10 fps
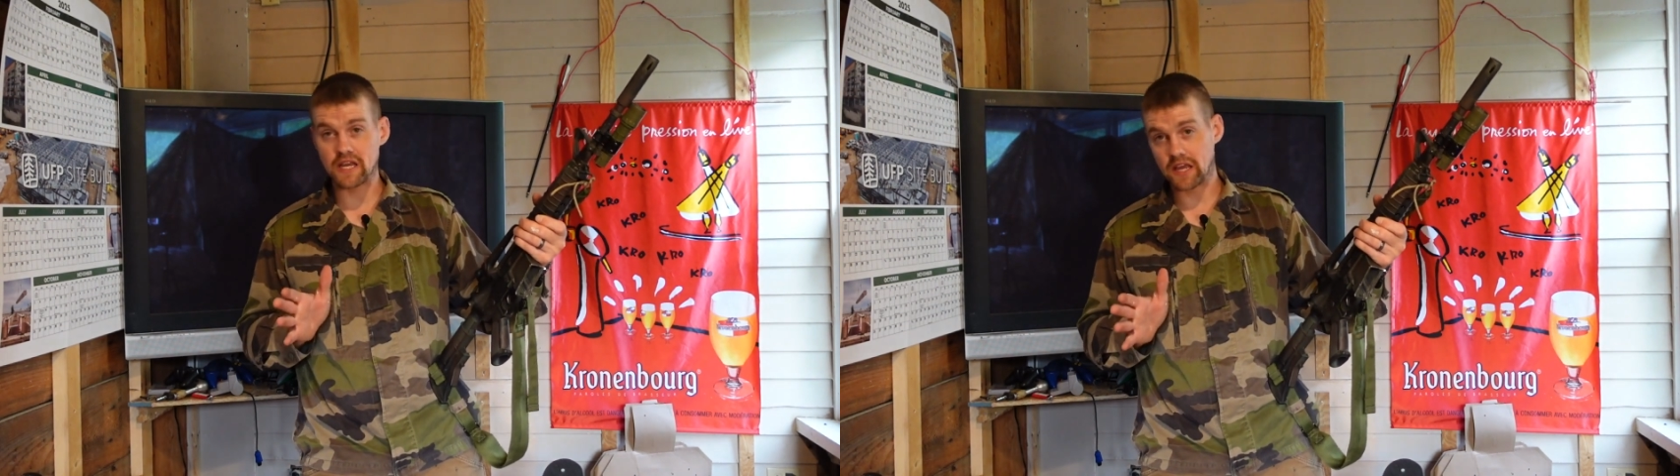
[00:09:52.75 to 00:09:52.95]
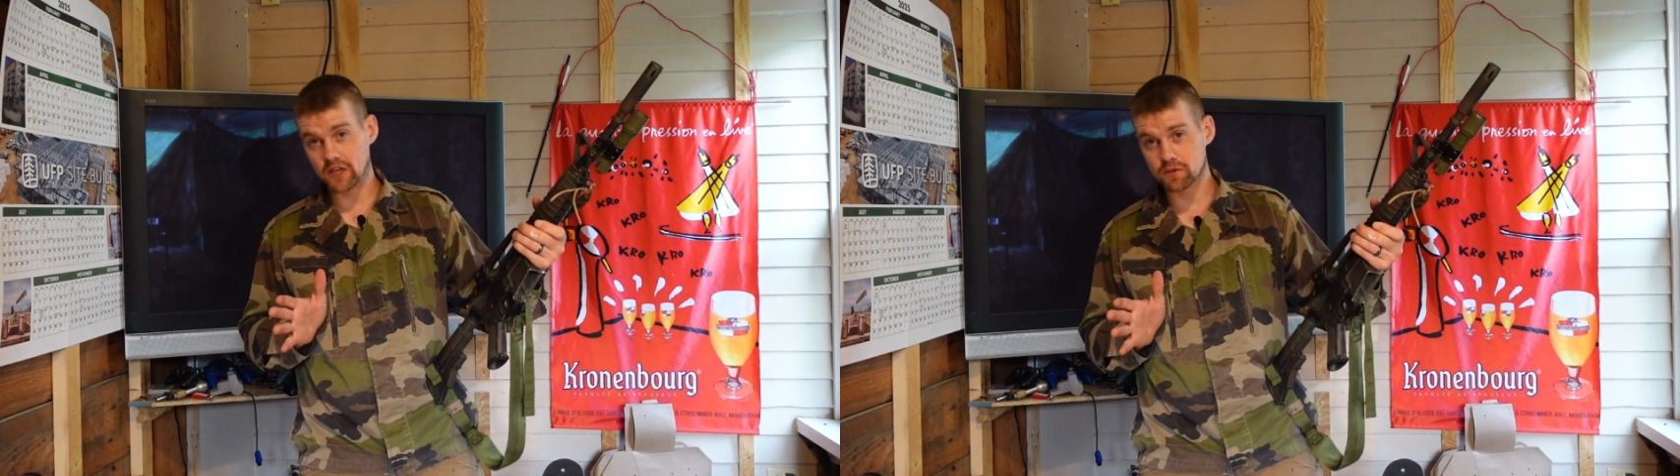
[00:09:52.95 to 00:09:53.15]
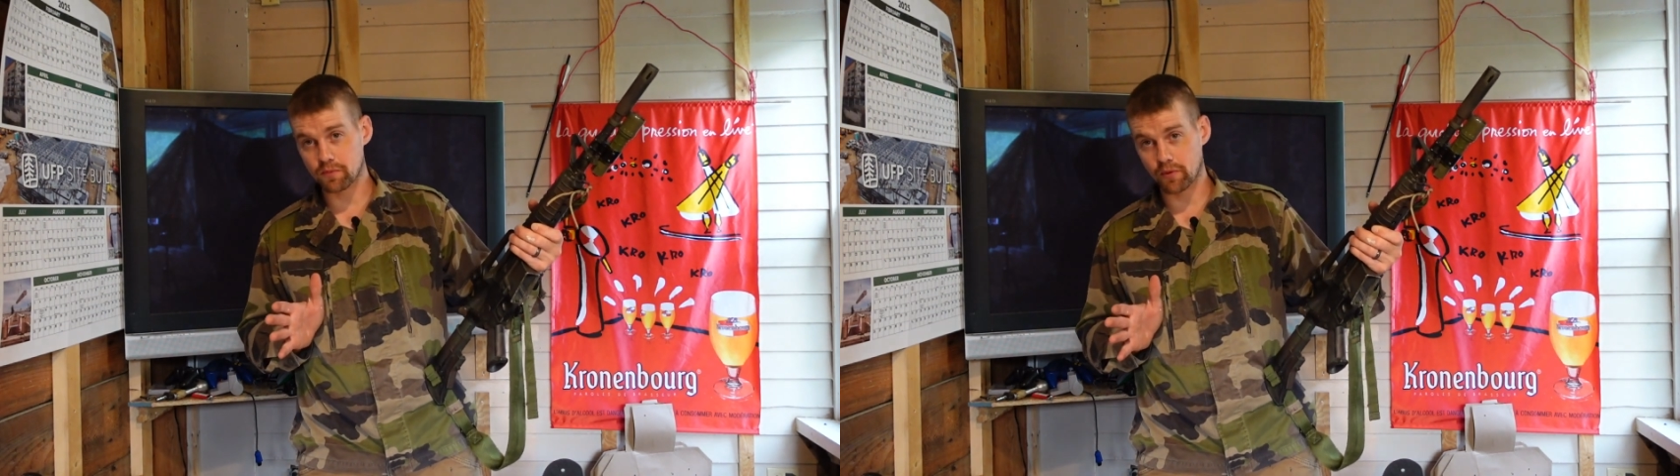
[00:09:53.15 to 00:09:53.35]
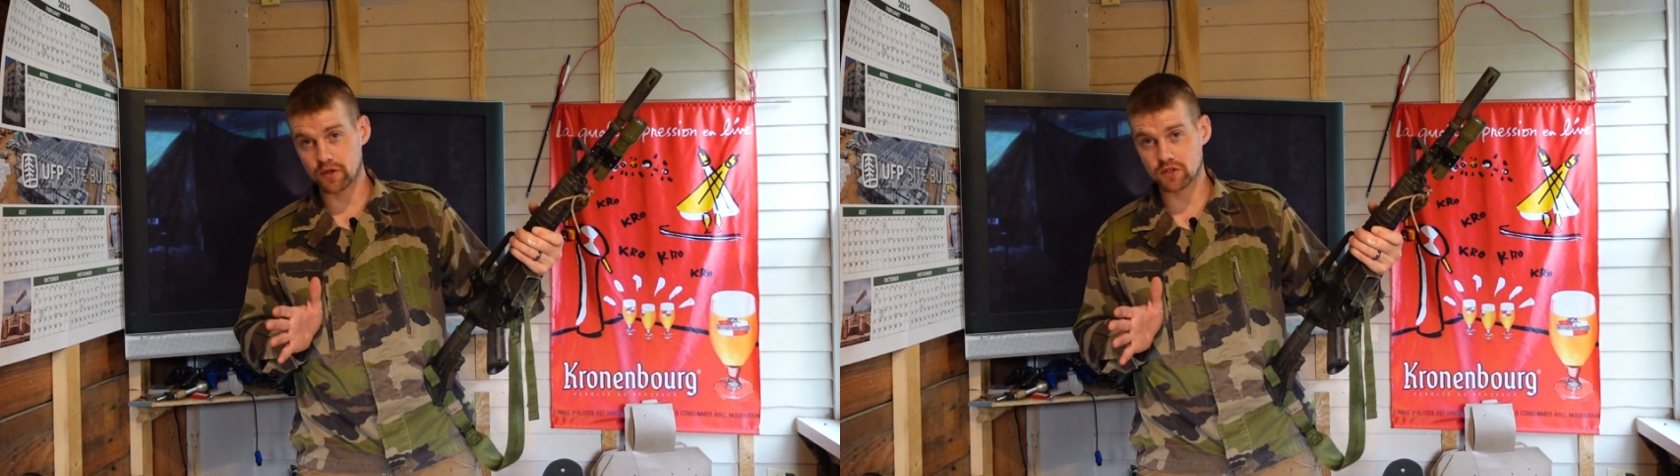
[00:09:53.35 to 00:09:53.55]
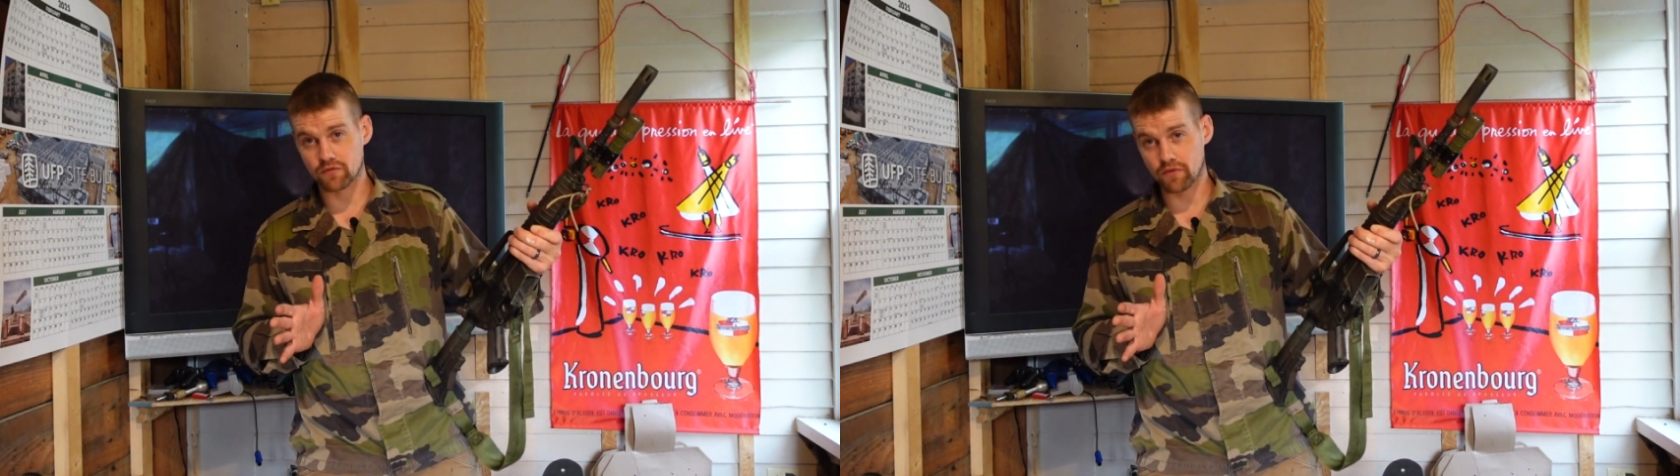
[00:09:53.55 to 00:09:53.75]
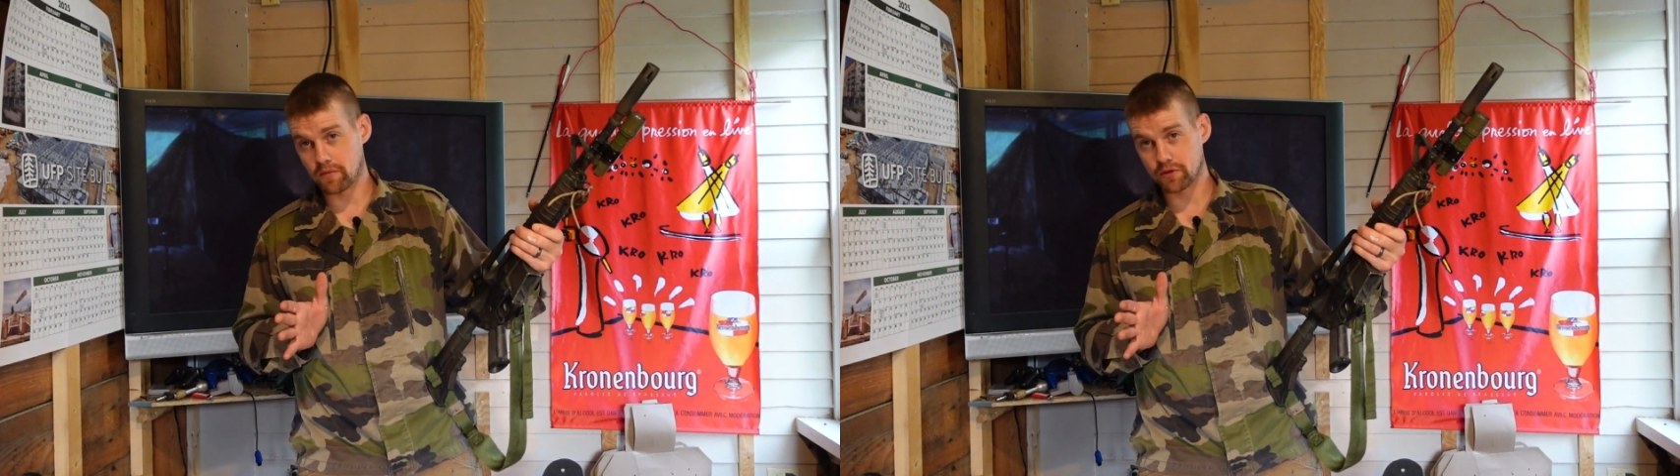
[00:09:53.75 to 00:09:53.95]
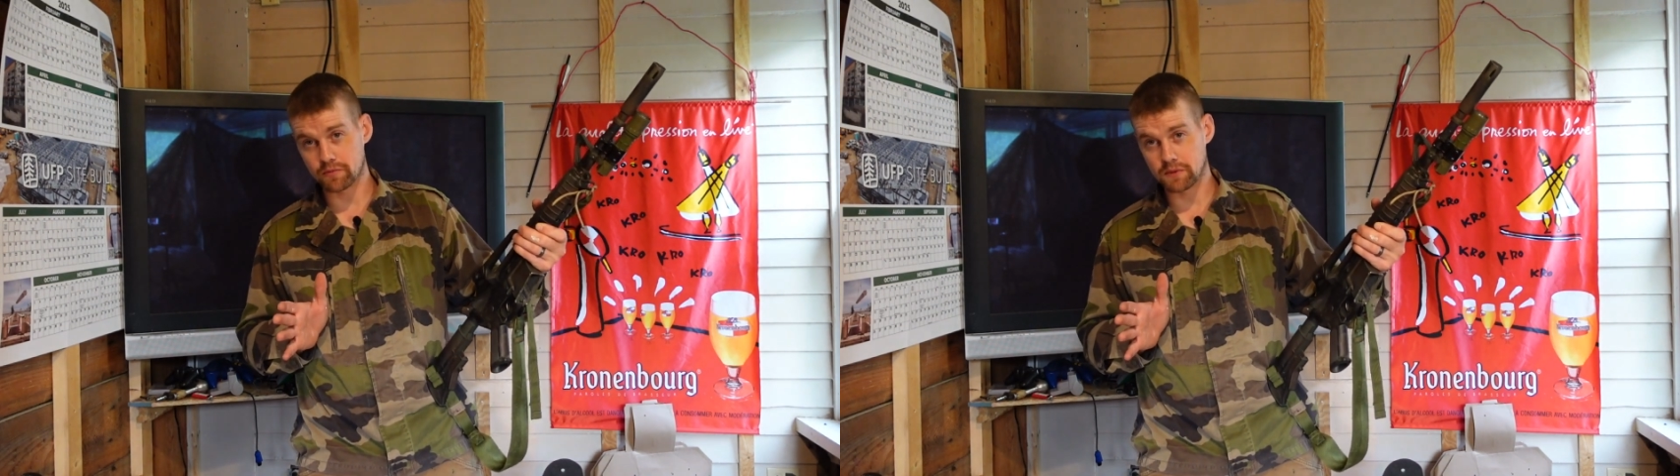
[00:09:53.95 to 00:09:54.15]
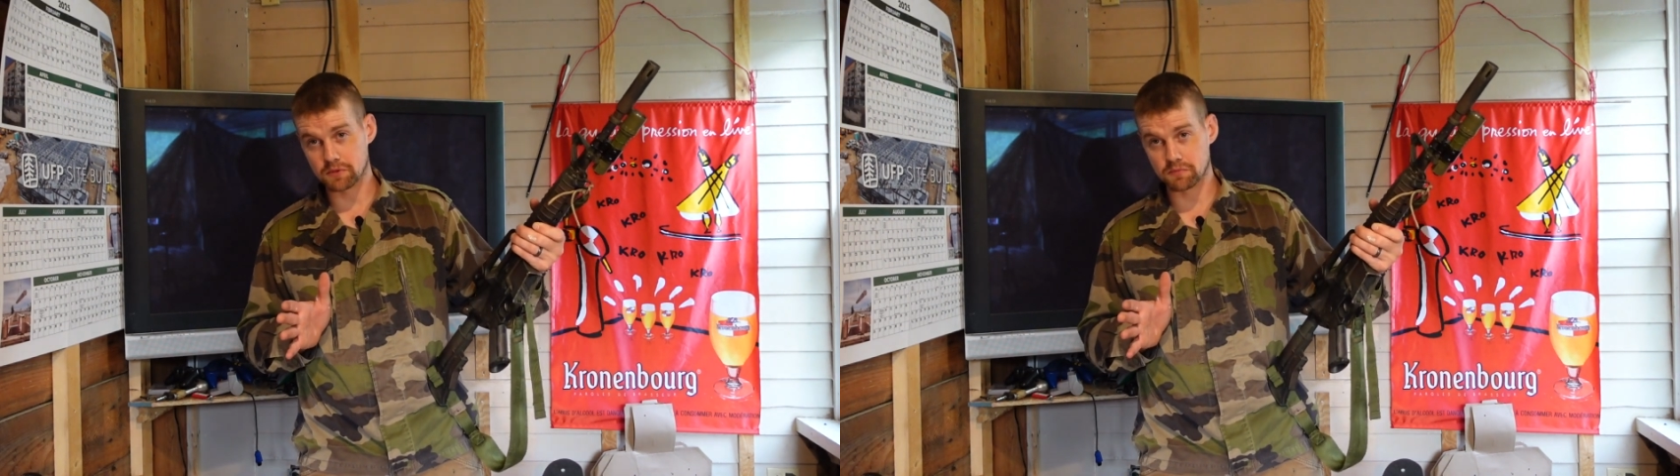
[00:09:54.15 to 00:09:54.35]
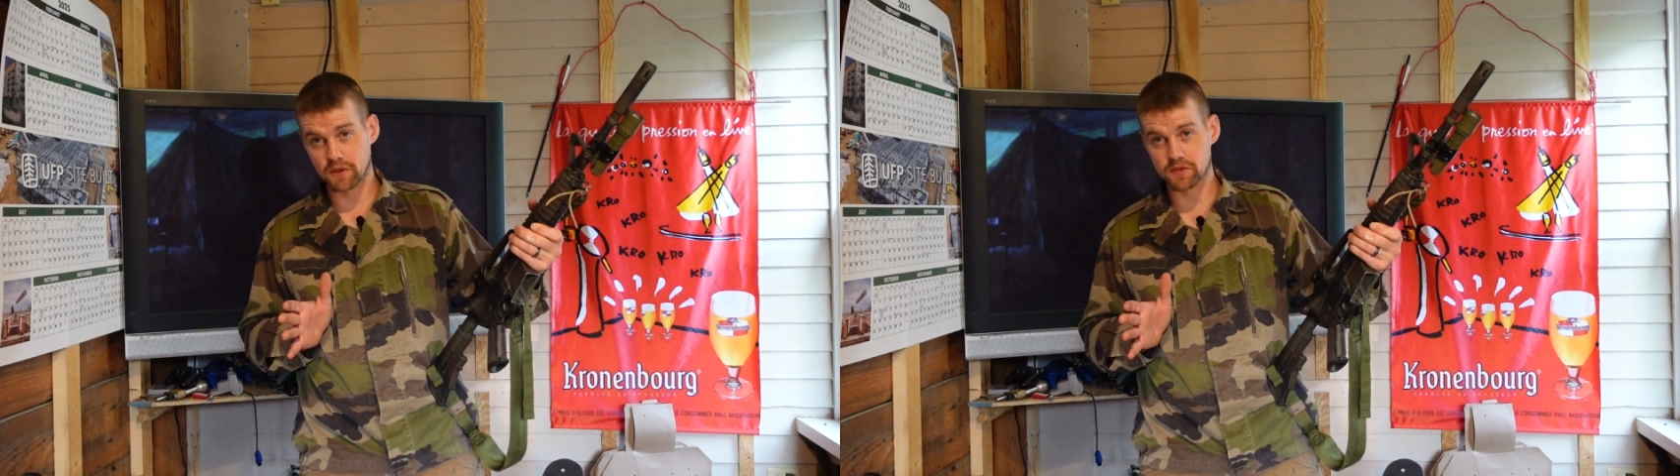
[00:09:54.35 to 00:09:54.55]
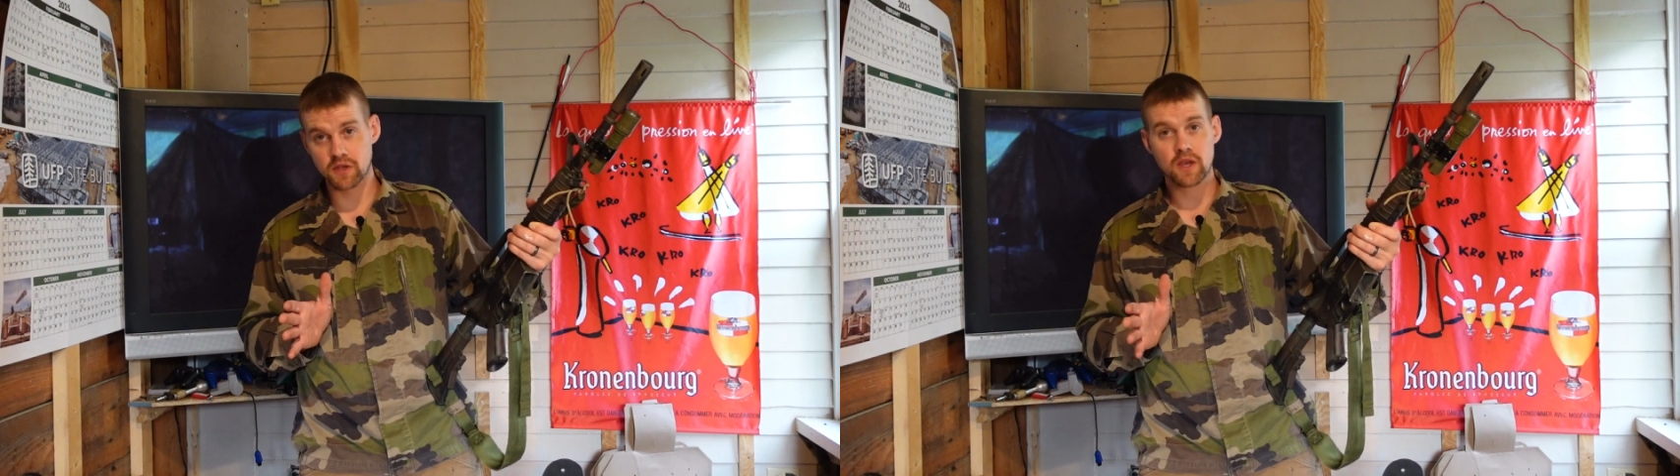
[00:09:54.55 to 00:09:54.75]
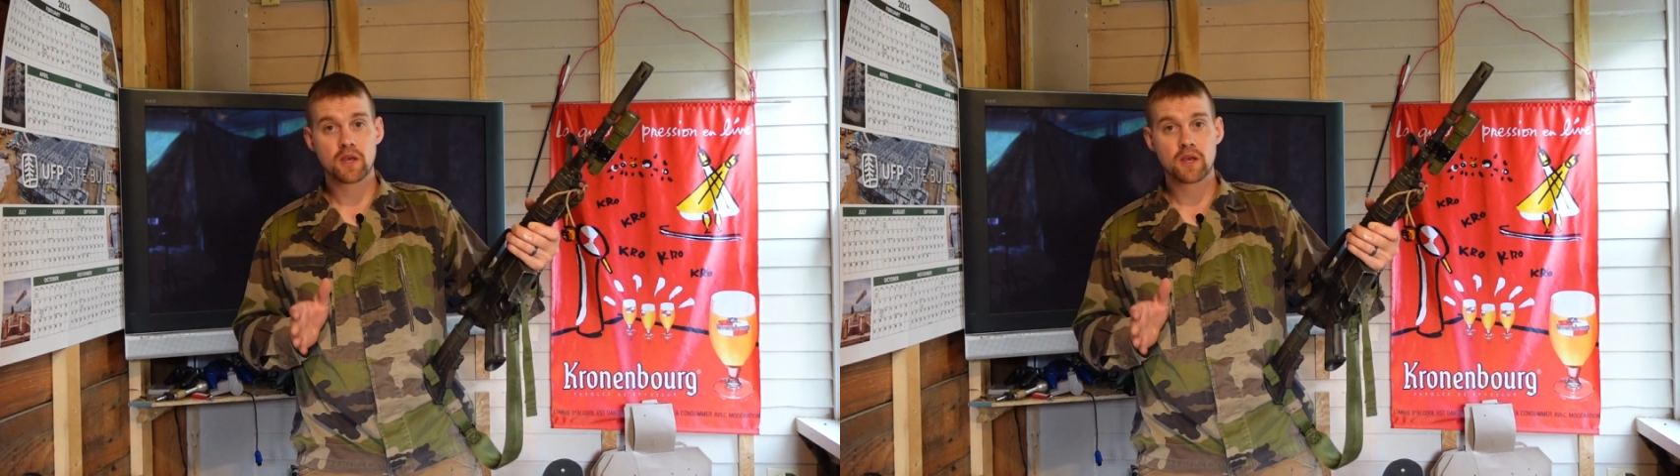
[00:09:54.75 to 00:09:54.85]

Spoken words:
take inspiration from other people's builds,